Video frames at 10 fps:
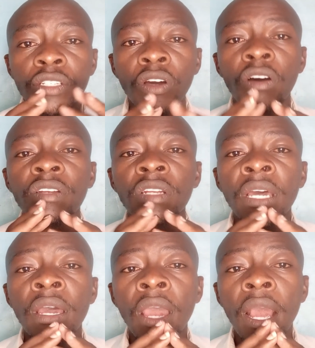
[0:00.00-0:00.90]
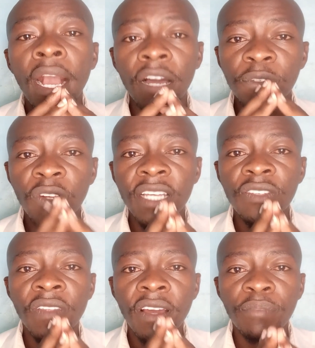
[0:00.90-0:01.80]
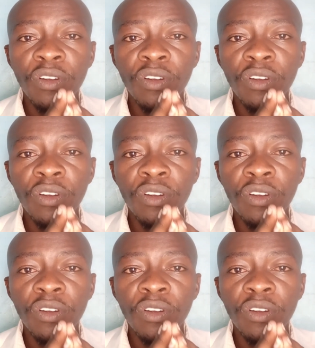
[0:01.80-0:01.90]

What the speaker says: Don't capitalize on their